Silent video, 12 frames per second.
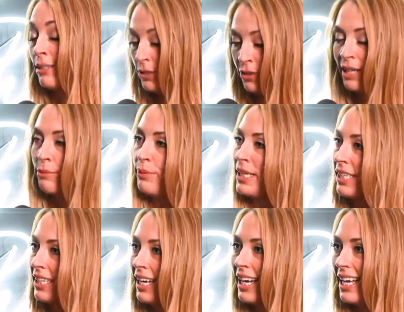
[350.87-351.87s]

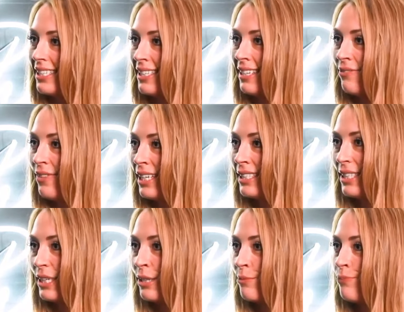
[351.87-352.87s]
credibility as an
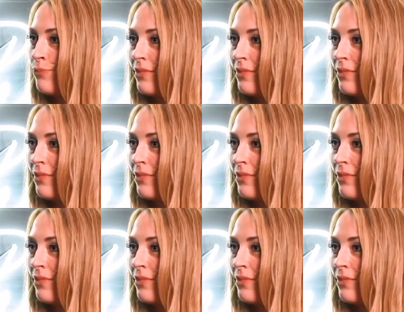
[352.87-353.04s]
investor.